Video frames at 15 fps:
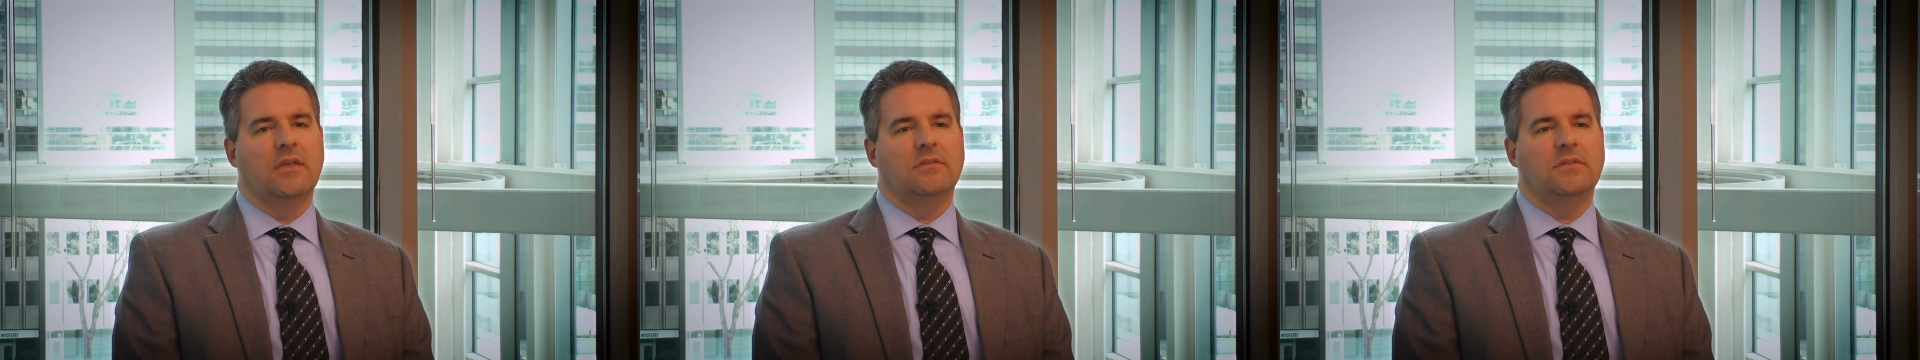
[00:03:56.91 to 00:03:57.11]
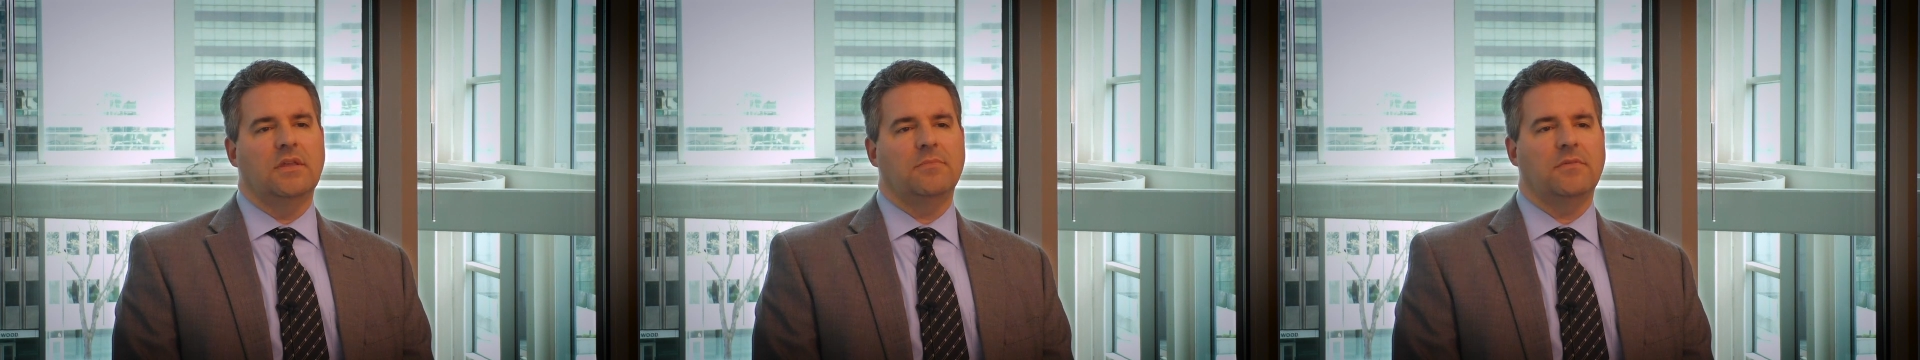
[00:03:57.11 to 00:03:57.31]

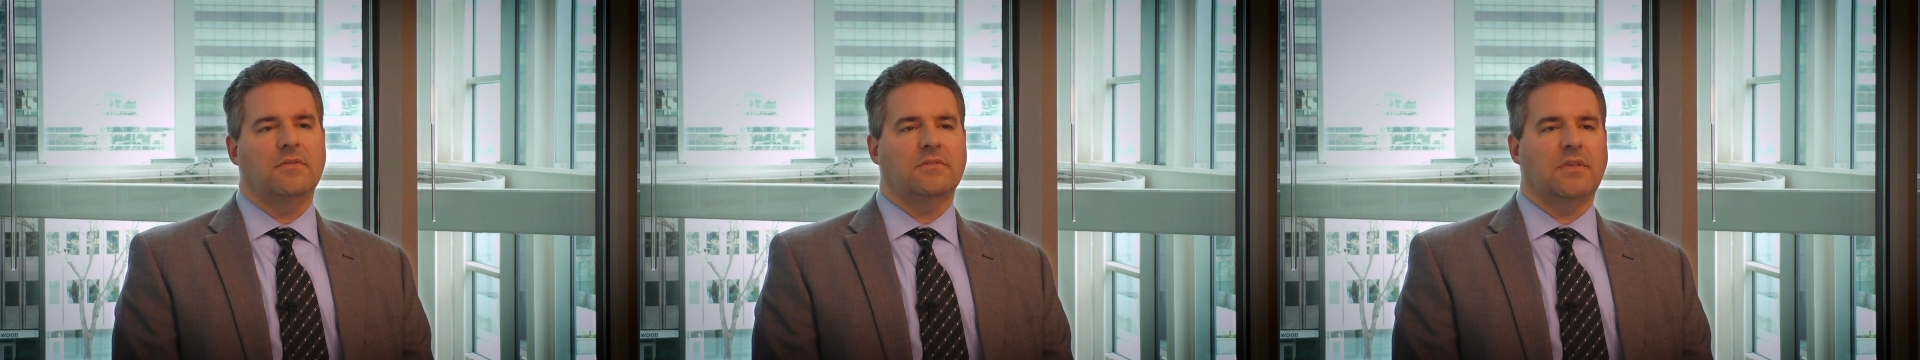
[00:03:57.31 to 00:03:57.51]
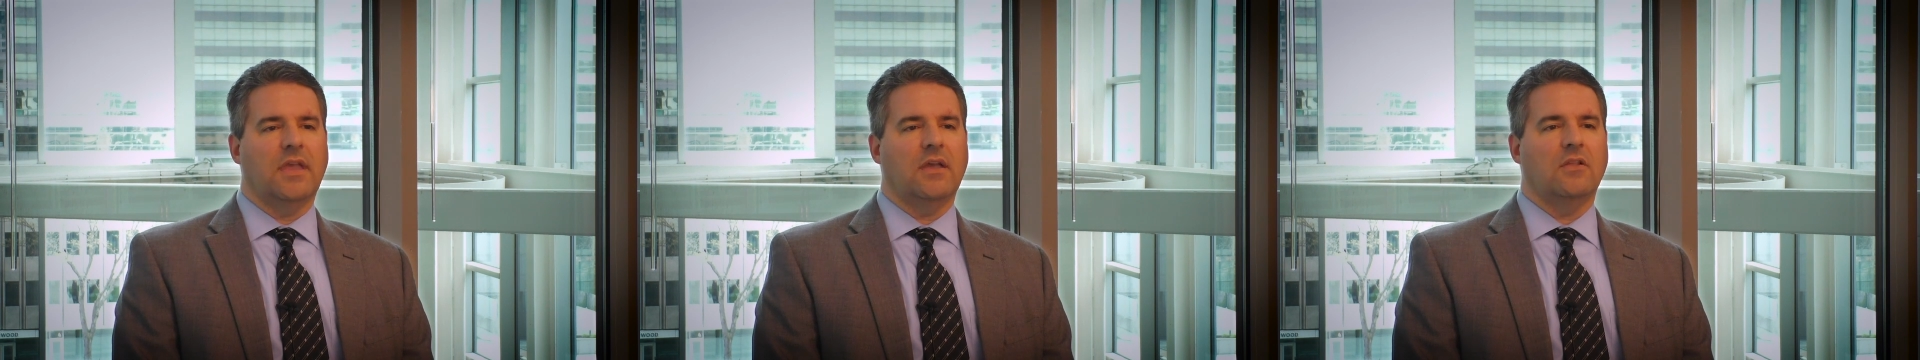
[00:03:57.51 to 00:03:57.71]
tip the
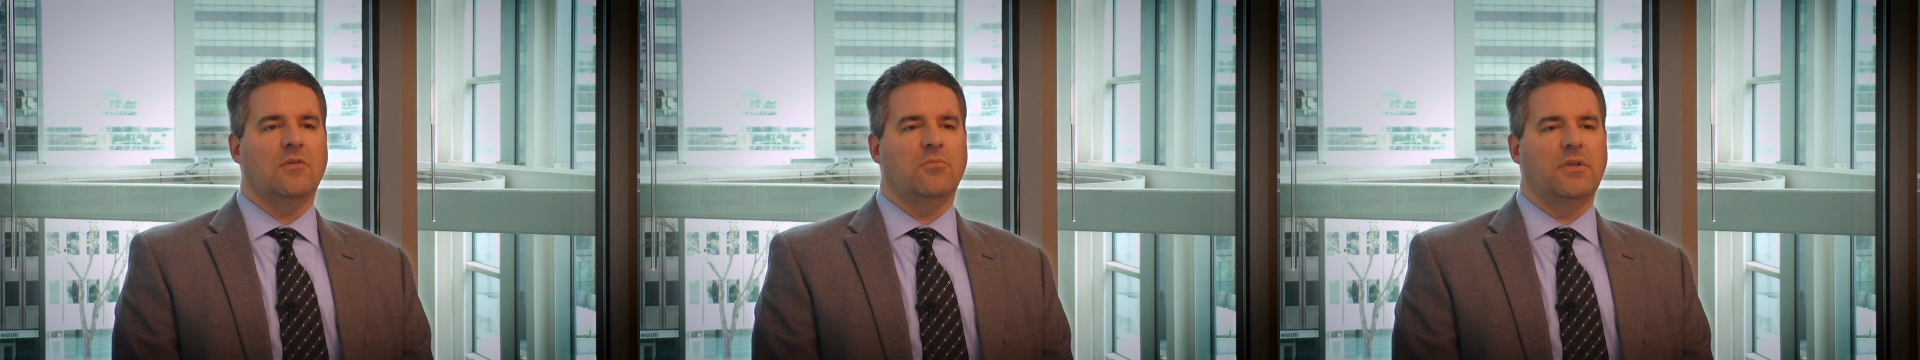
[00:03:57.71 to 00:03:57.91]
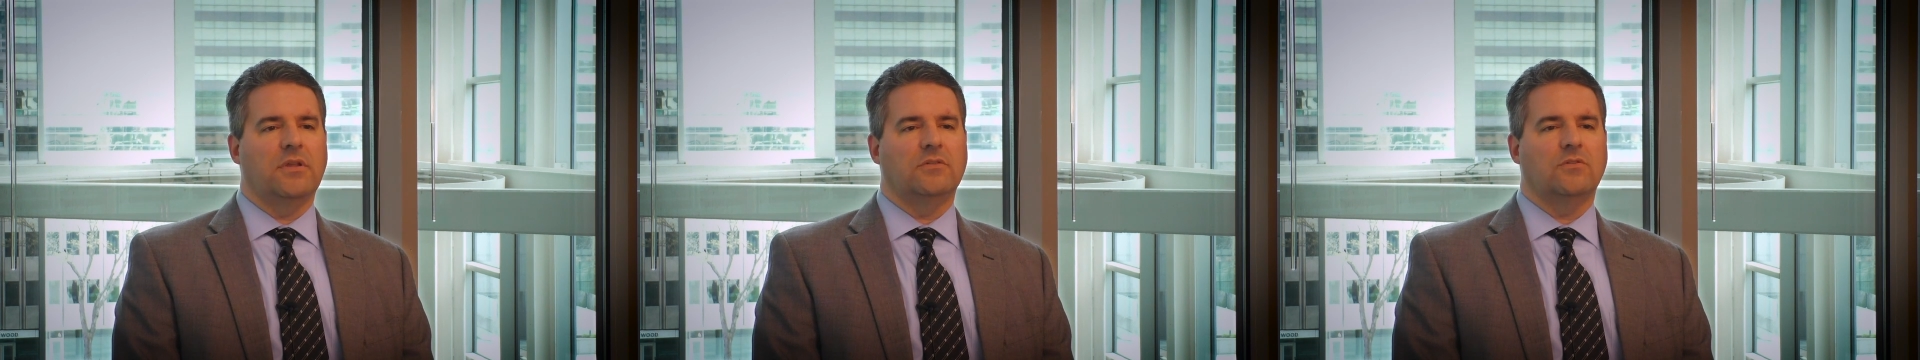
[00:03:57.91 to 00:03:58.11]
scale a
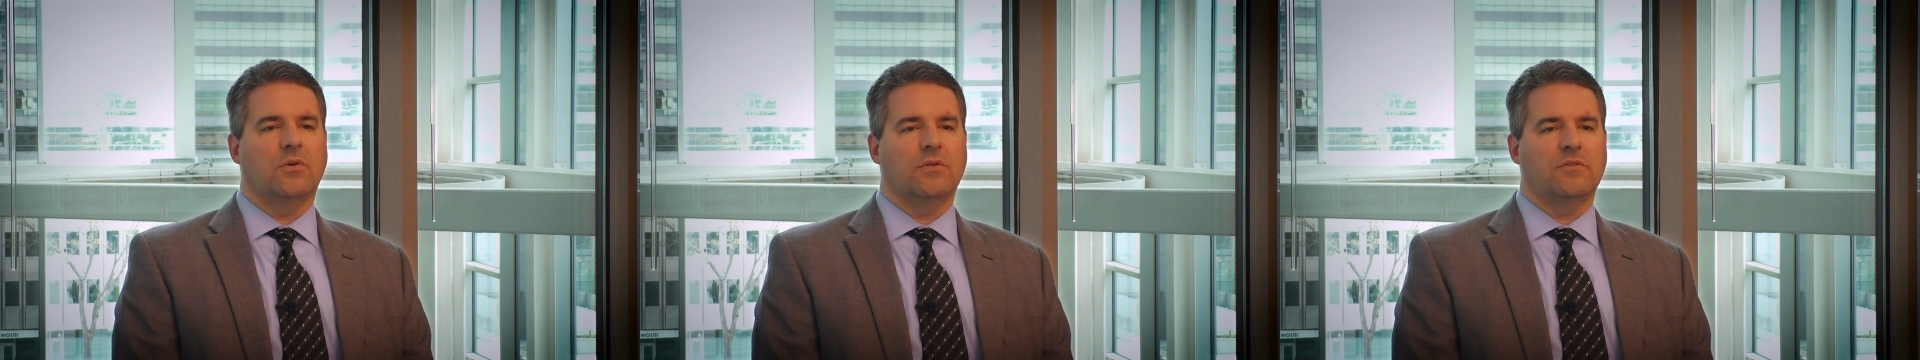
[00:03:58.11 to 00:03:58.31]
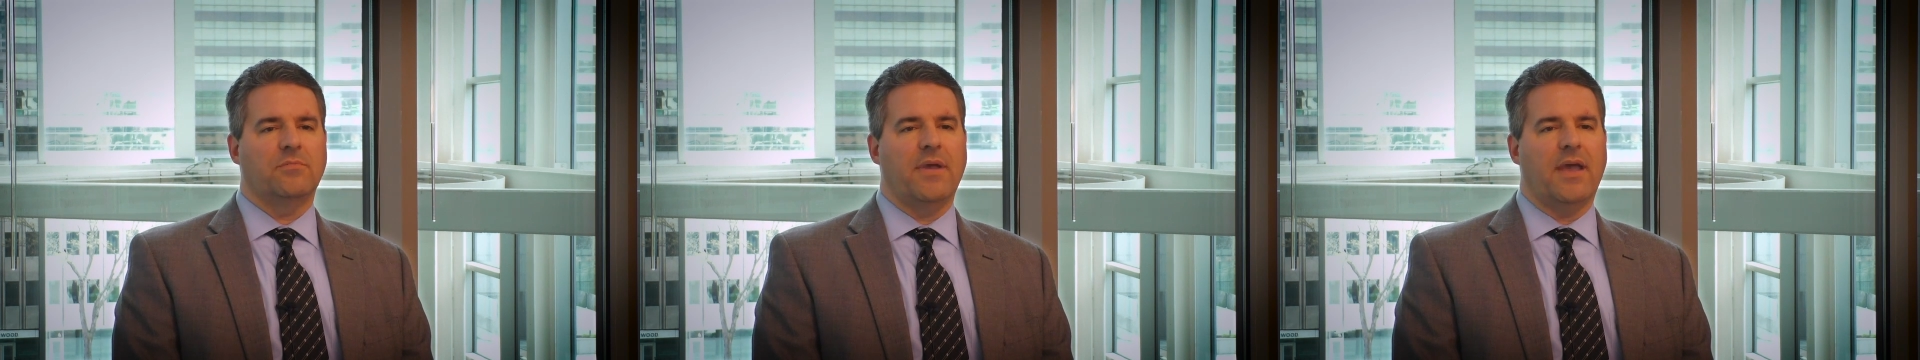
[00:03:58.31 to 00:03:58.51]
bit
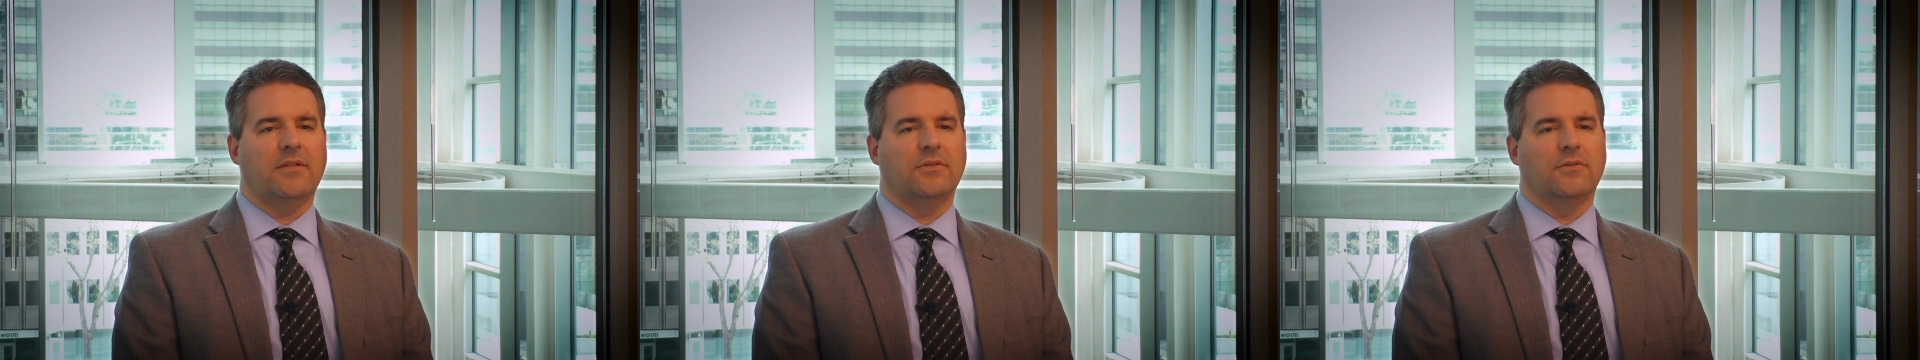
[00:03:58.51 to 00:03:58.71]
towards patent